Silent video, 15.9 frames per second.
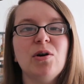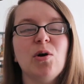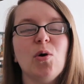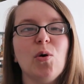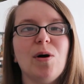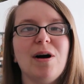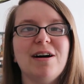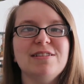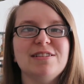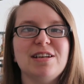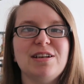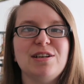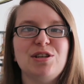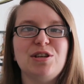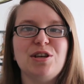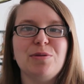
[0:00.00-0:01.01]
or under
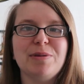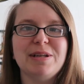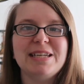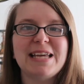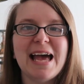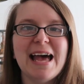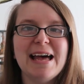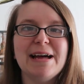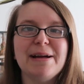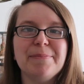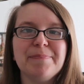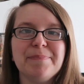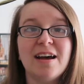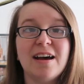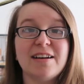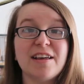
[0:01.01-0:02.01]
human
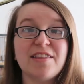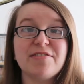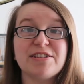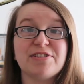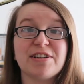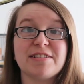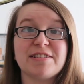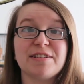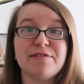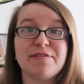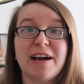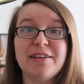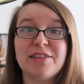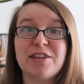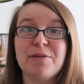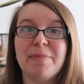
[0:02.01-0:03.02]
care. Another interesting
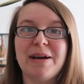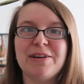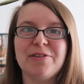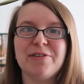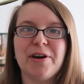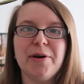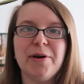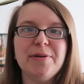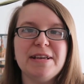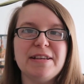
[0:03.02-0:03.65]
fact that you may not know